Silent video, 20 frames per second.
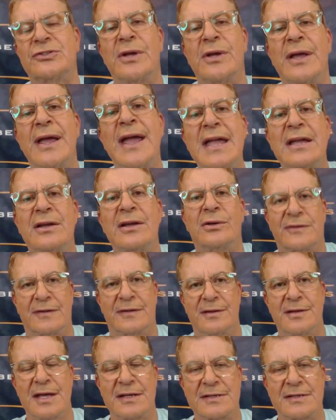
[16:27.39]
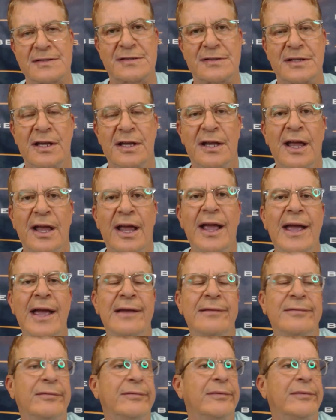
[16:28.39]
there's a racial angle to
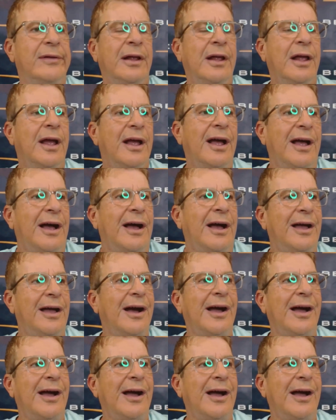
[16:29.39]
this. And